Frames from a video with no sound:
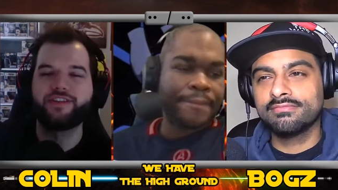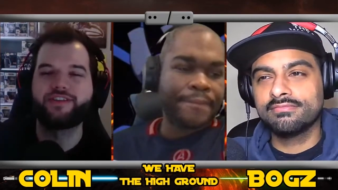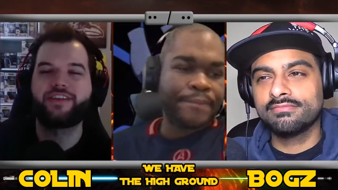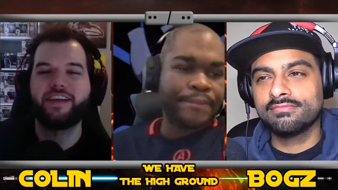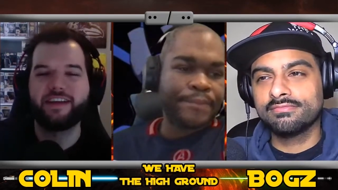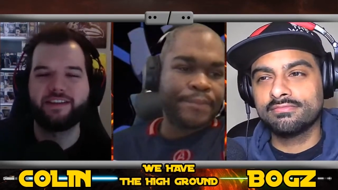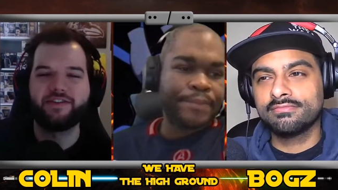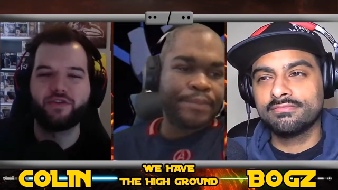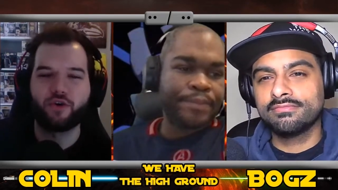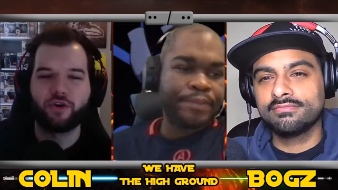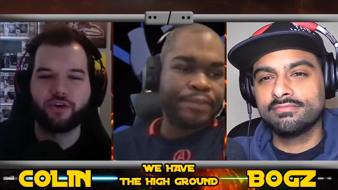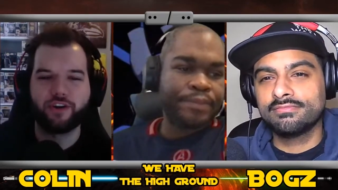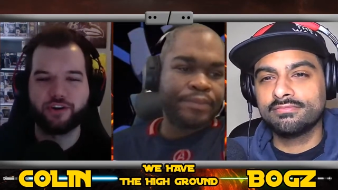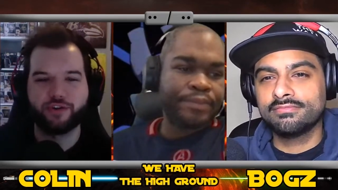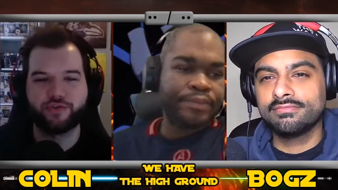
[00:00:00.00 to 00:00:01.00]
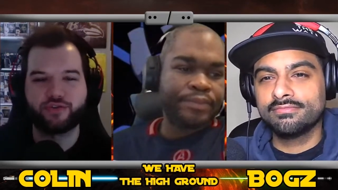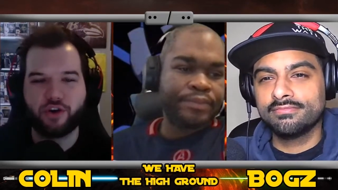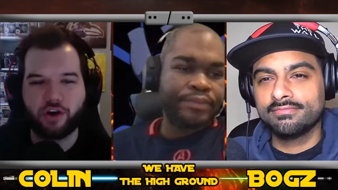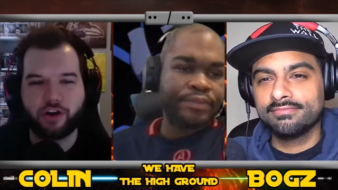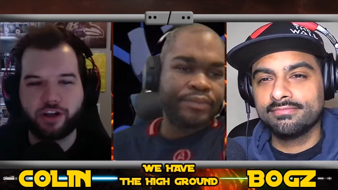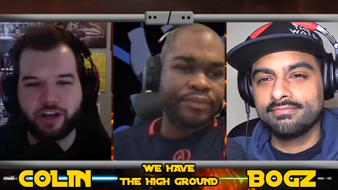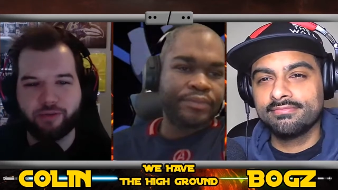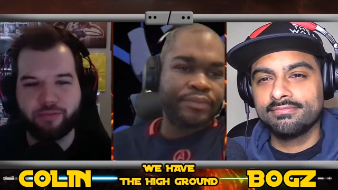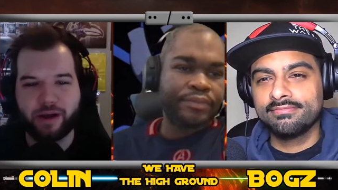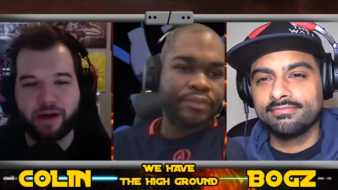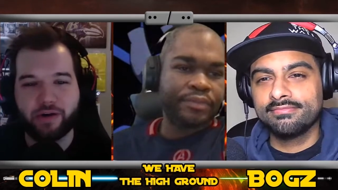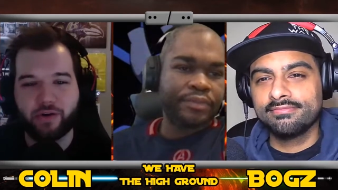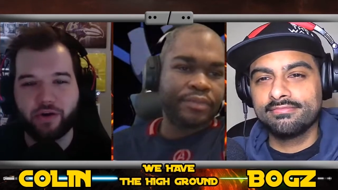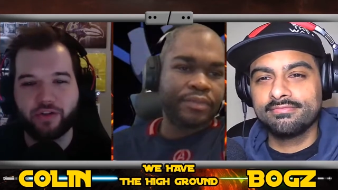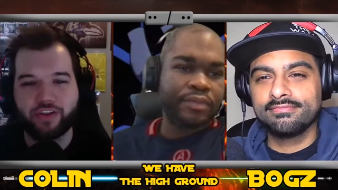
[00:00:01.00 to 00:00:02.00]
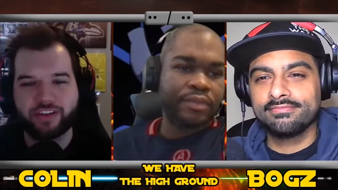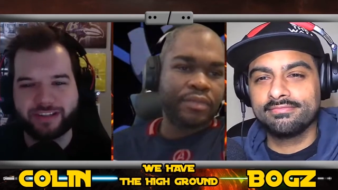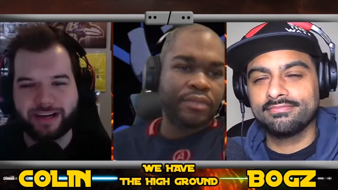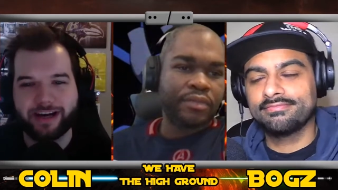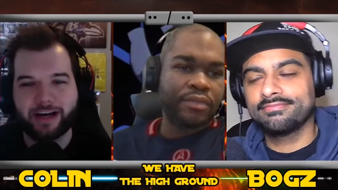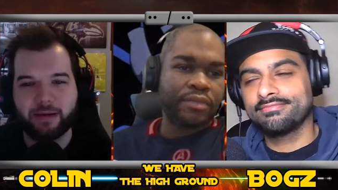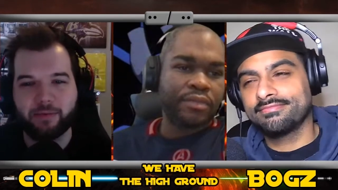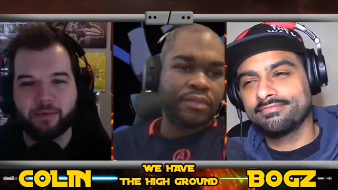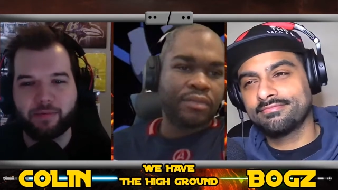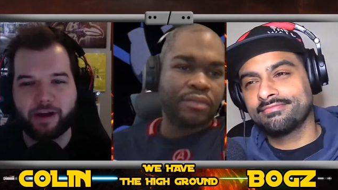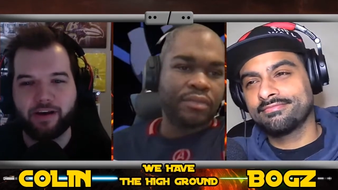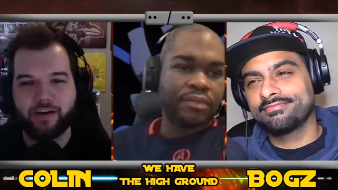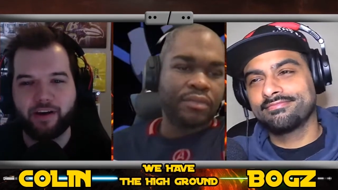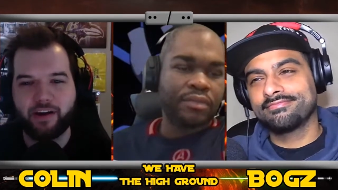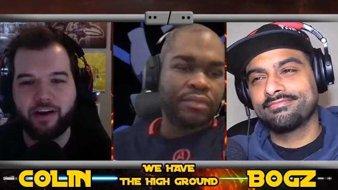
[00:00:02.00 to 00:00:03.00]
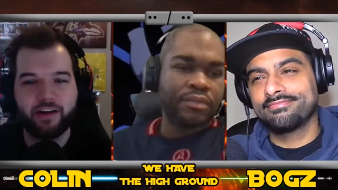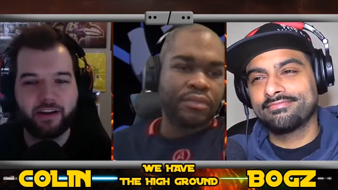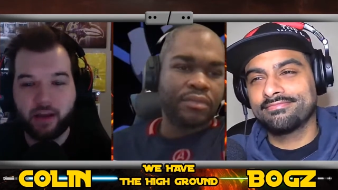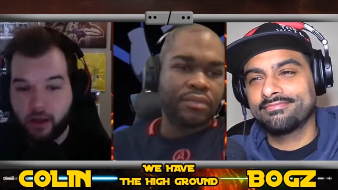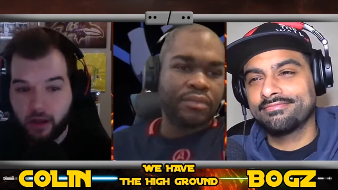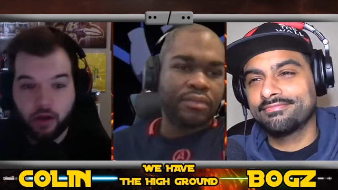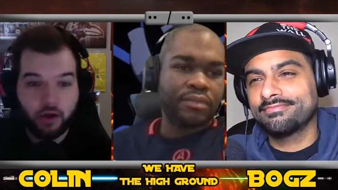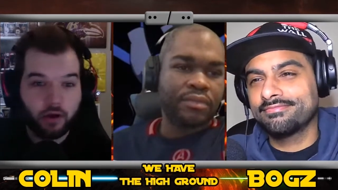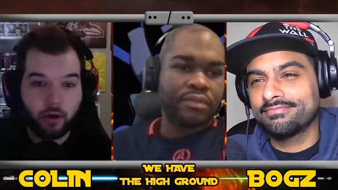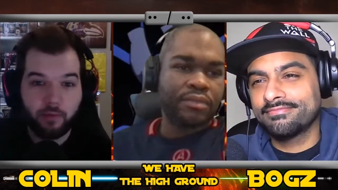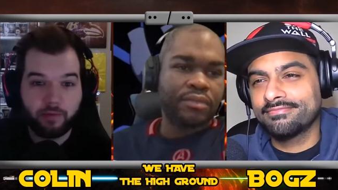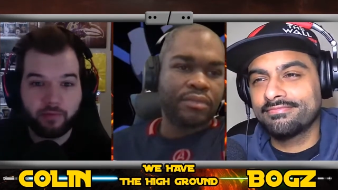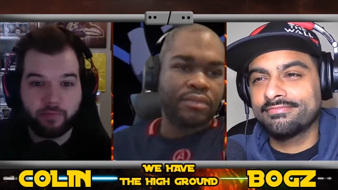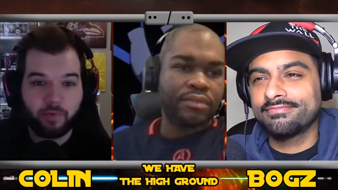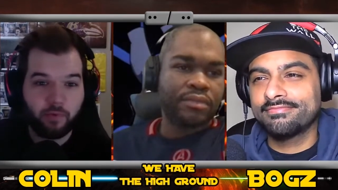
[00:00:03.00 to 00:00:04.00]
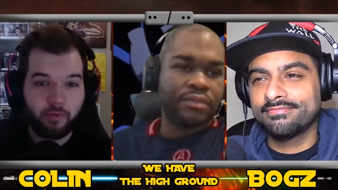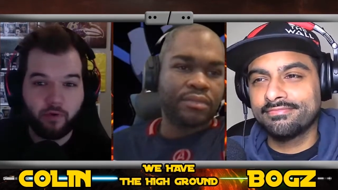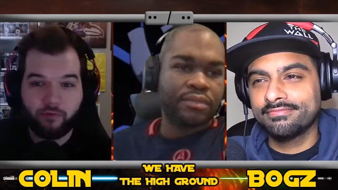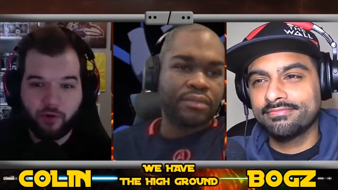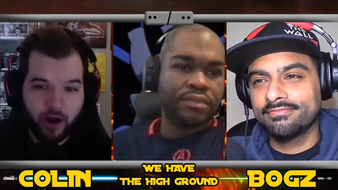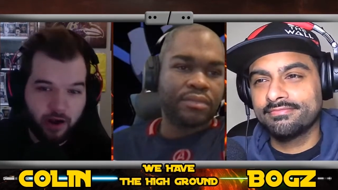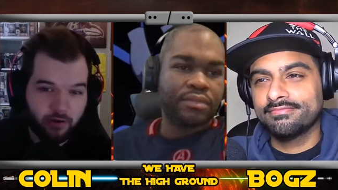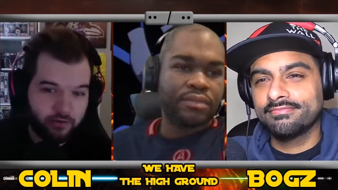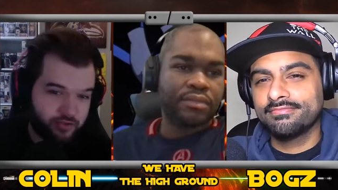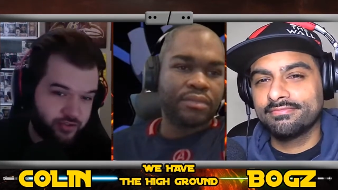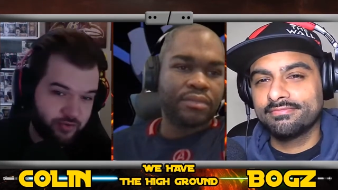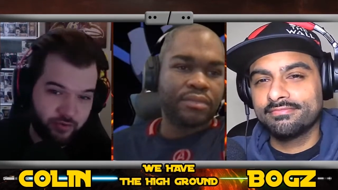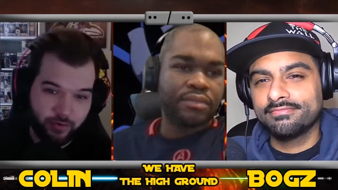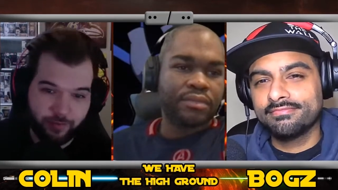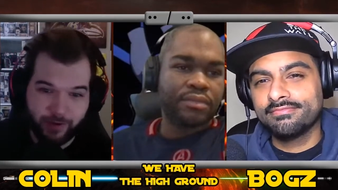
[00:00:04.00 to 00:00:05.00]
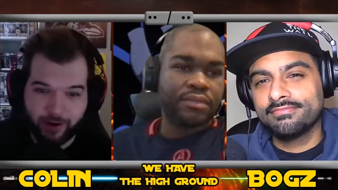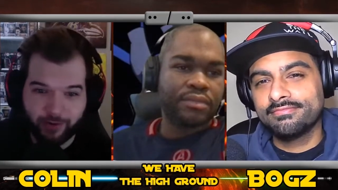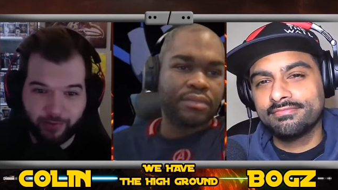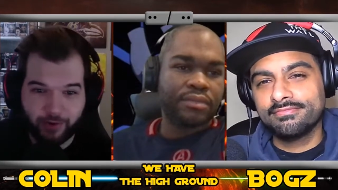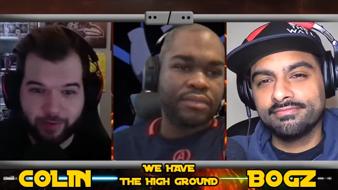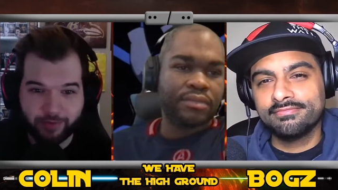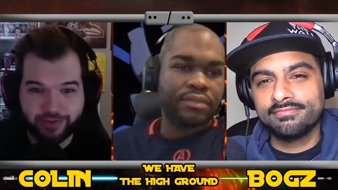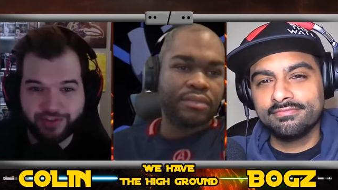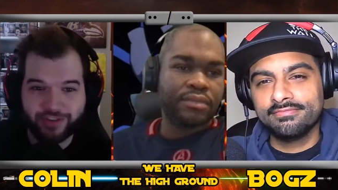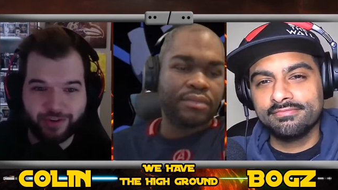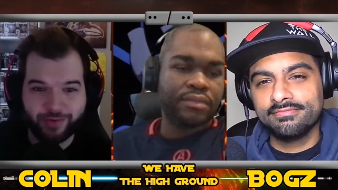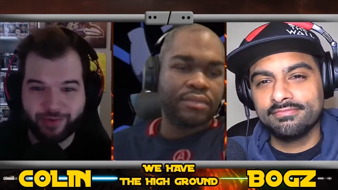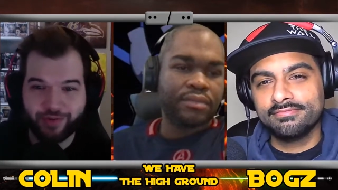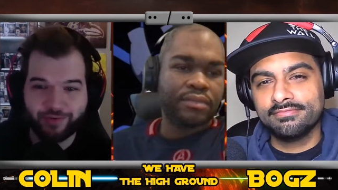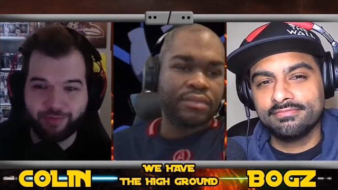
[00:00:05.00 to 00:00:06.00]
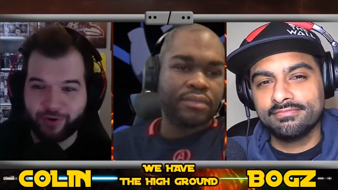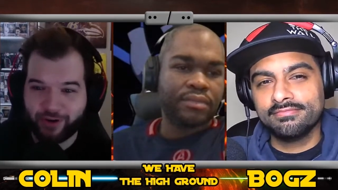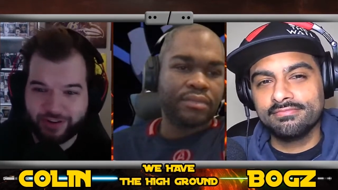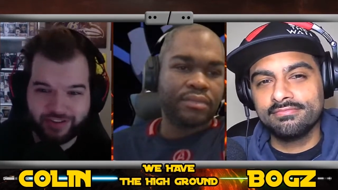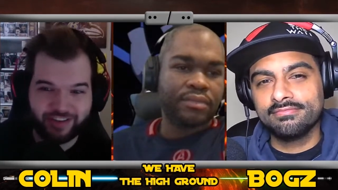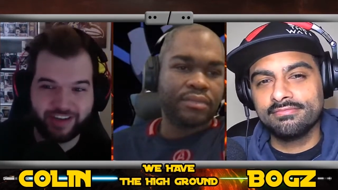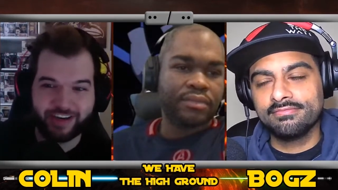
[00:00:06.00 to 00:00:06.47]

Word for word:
Speaker 1: kids on here talking about all the time about like. I mean, people go for hours about Rebels. Like we, Bogz and I